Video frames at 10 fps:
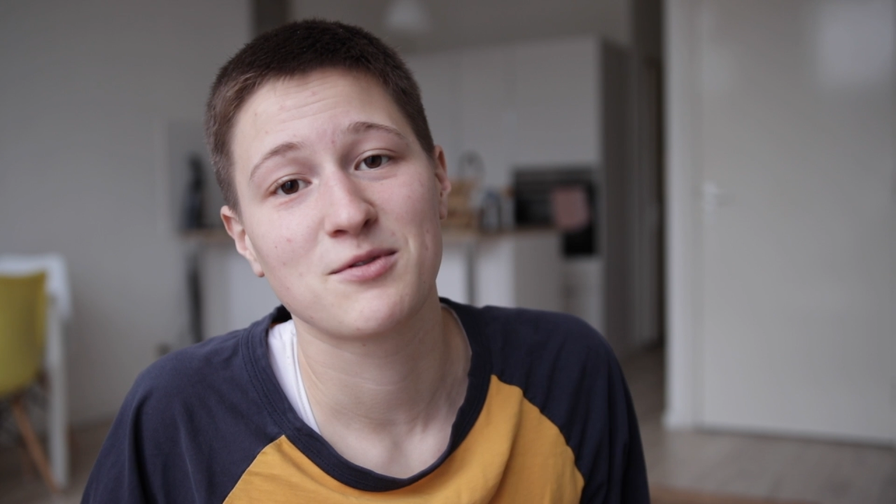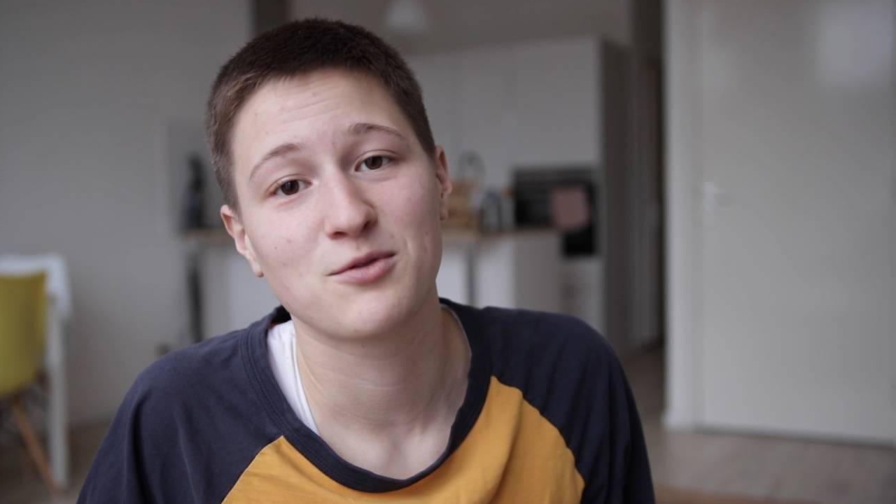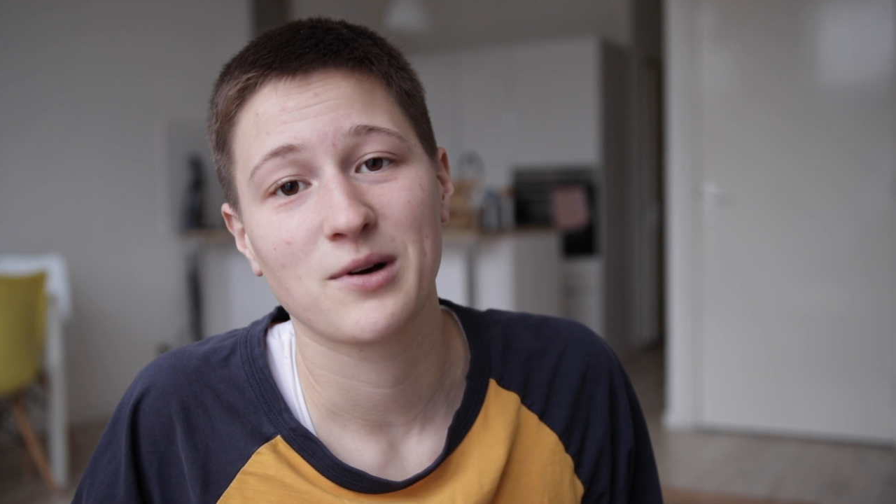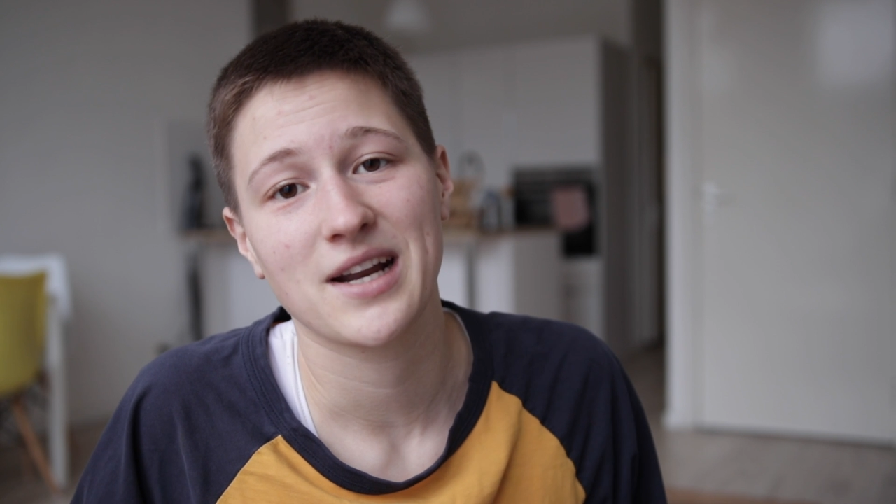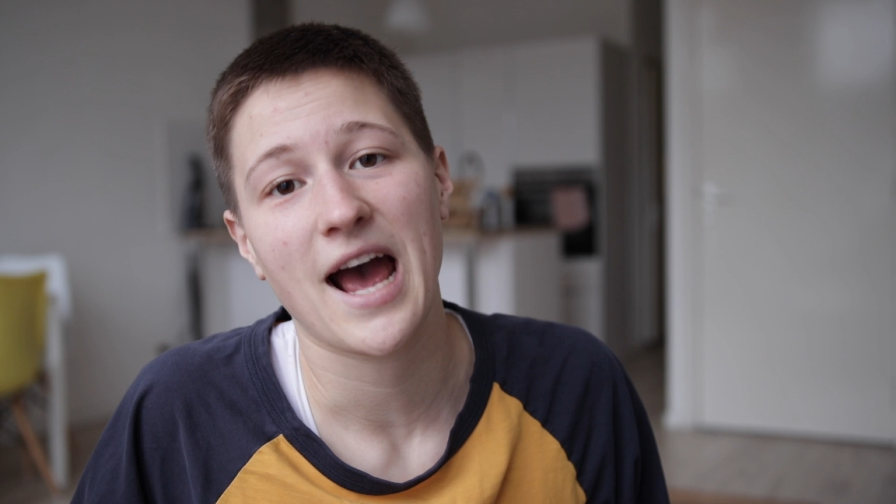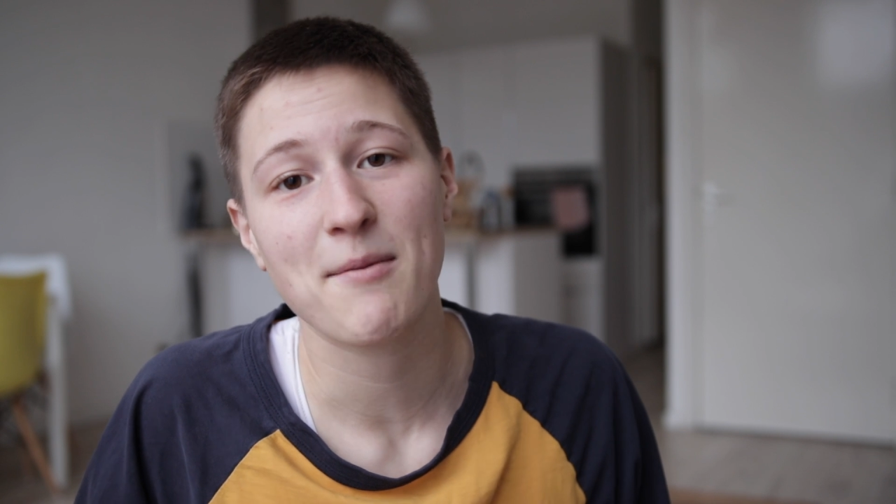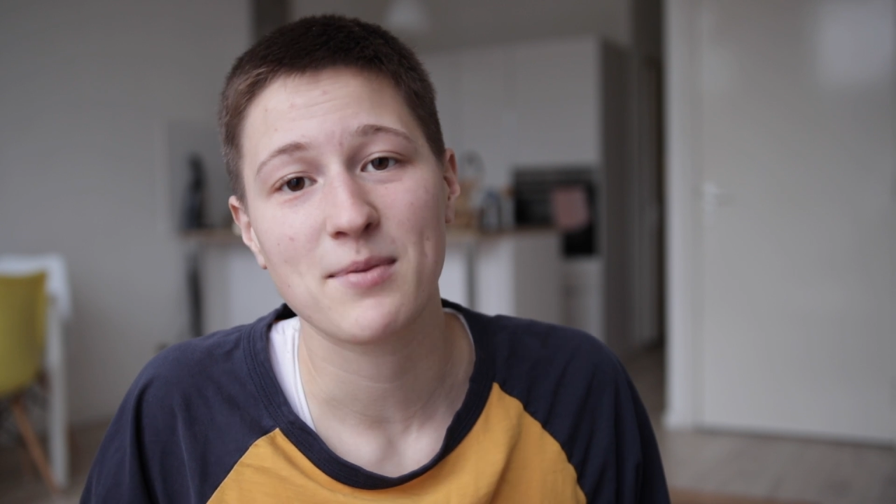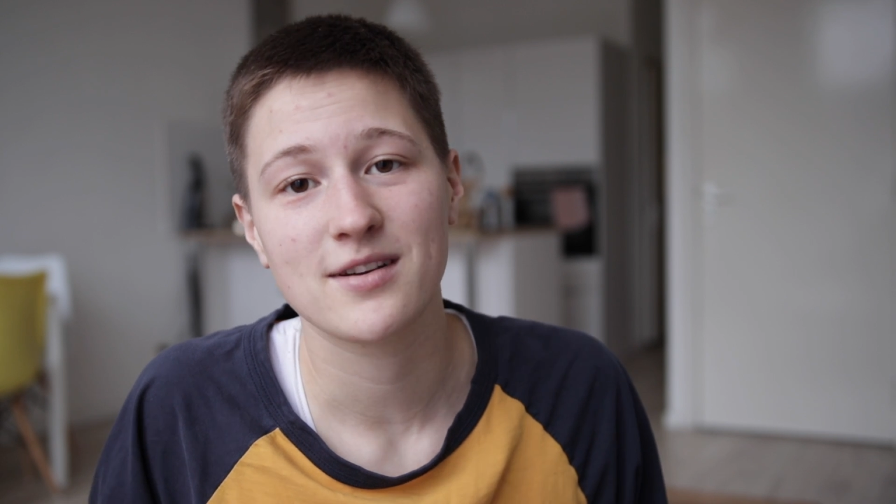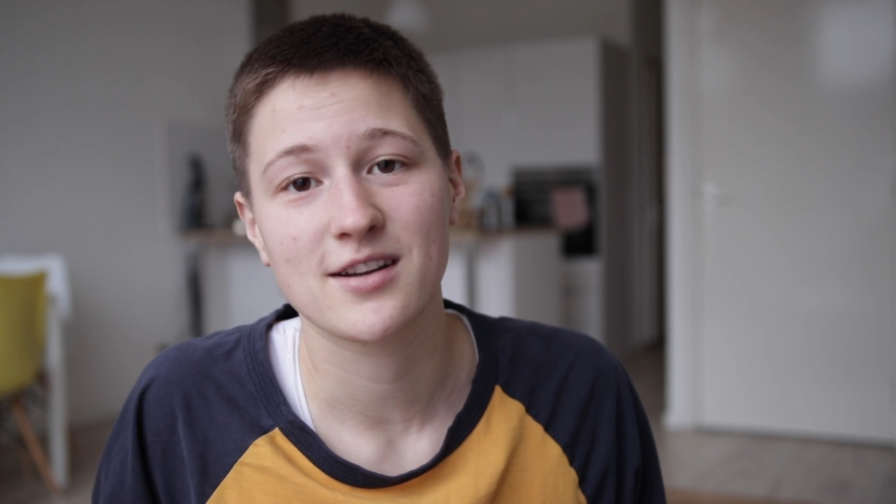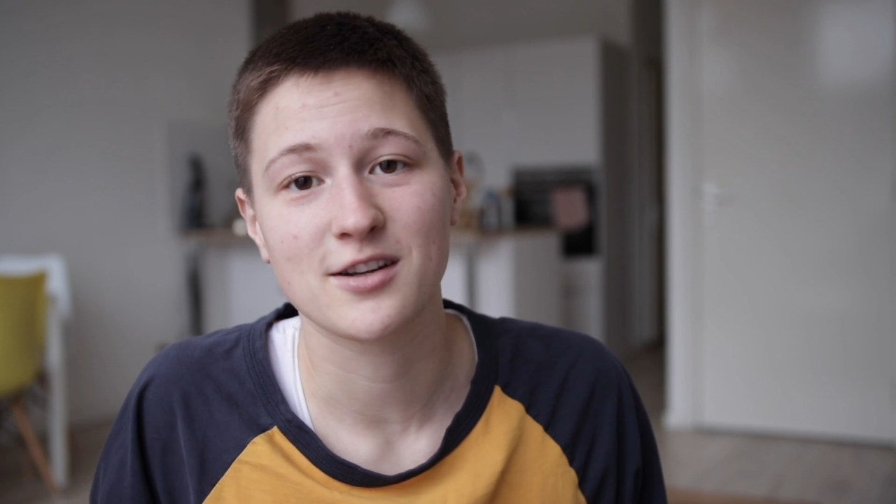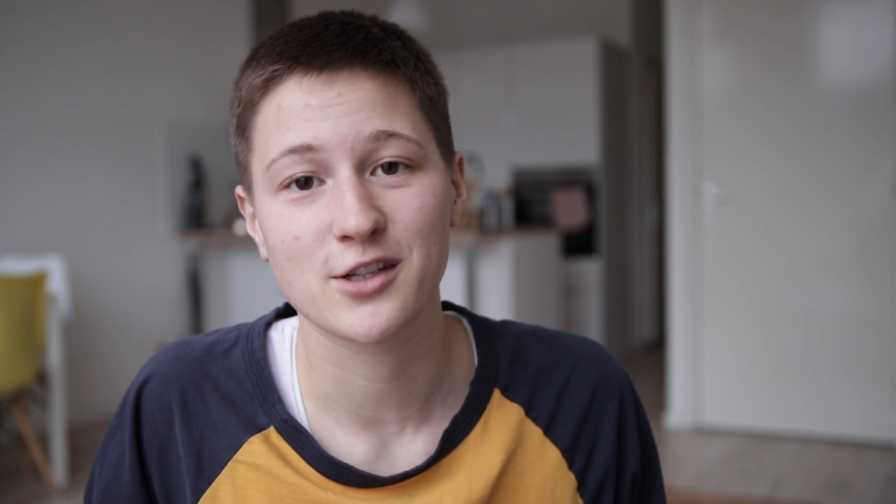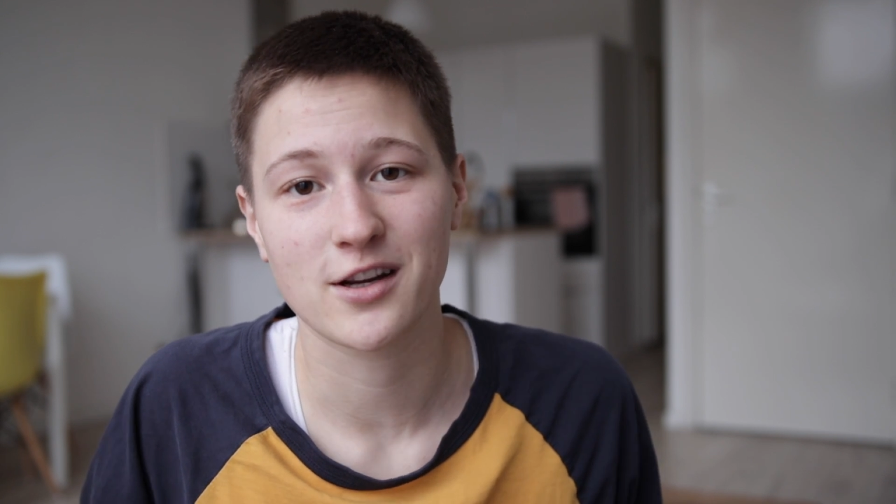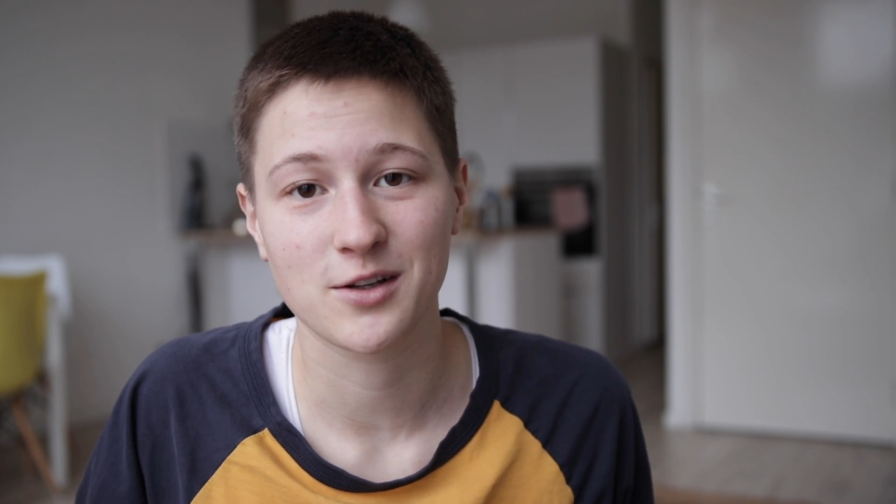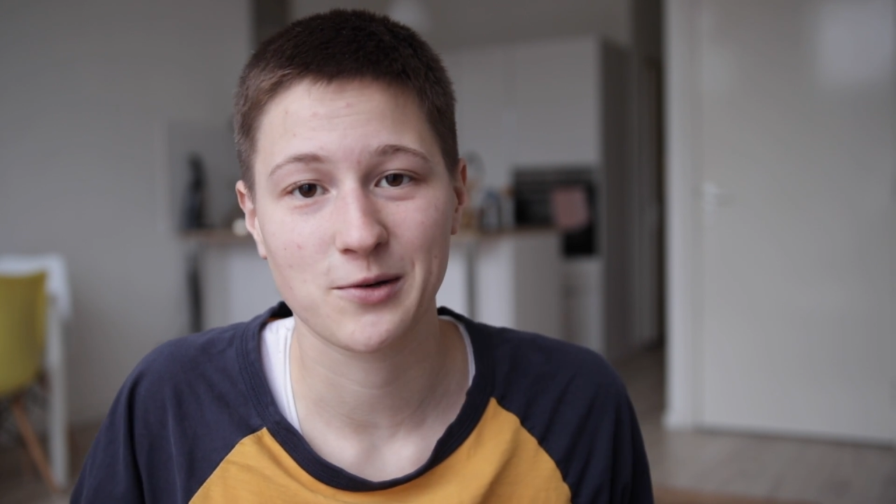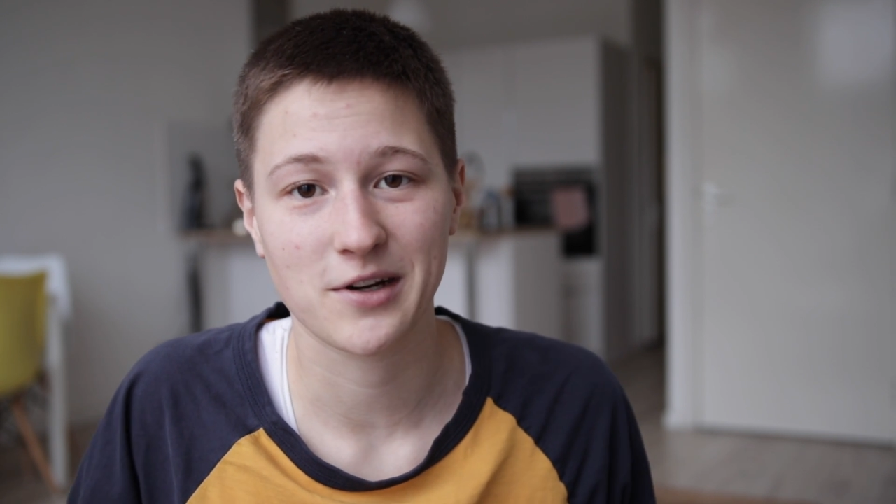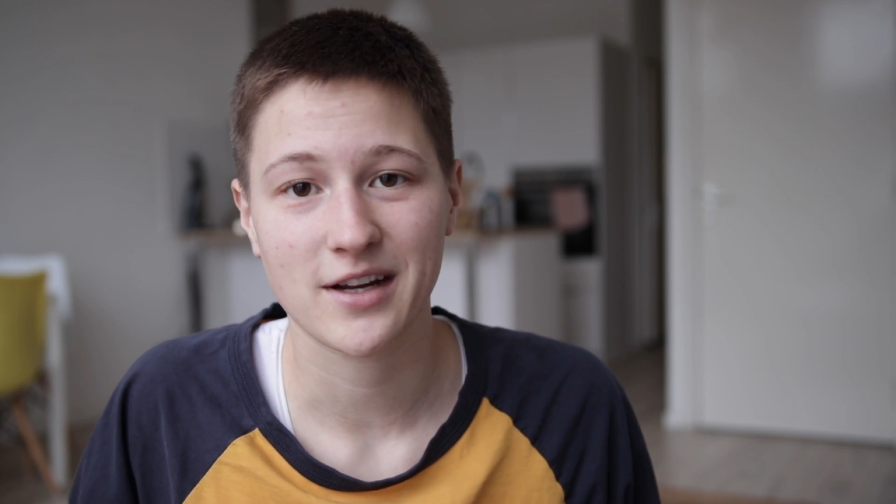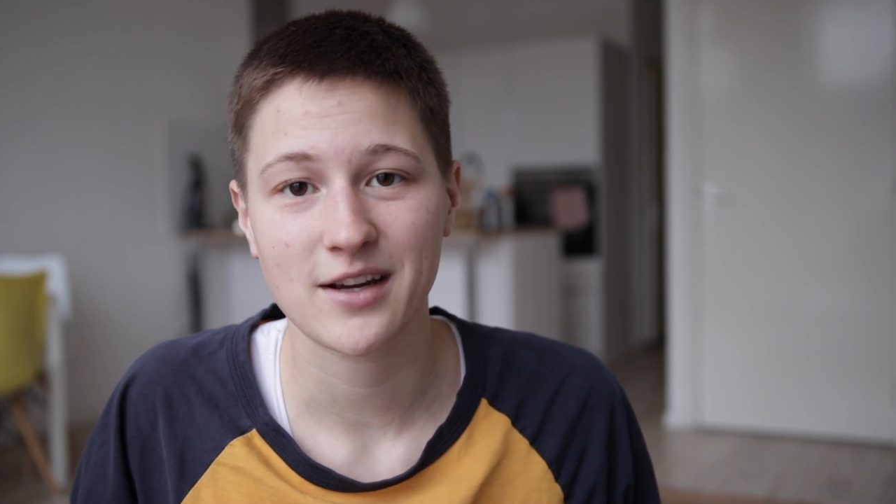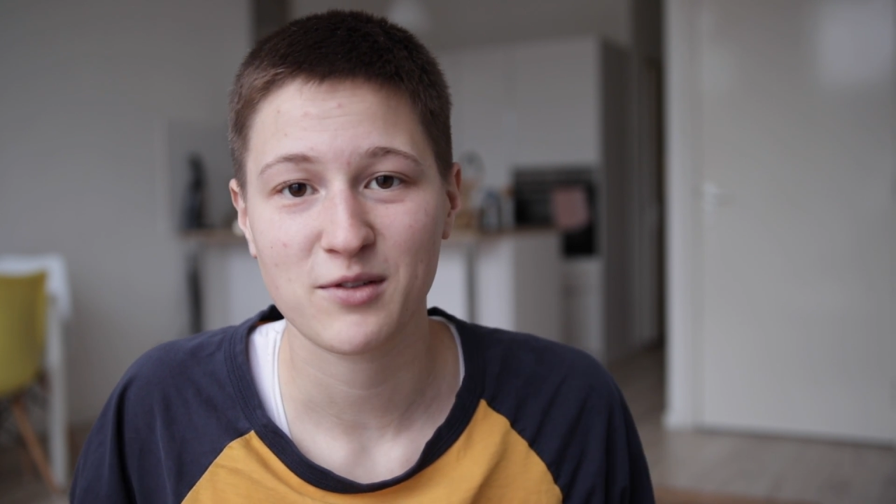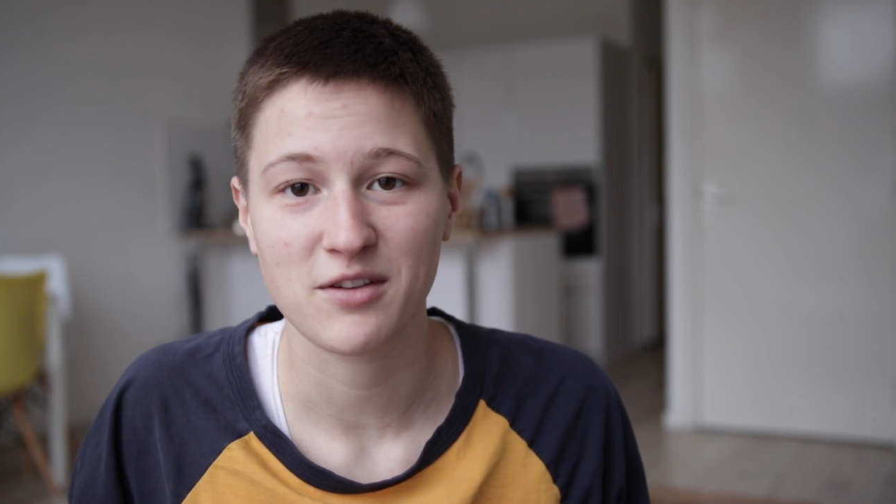of what happened in January.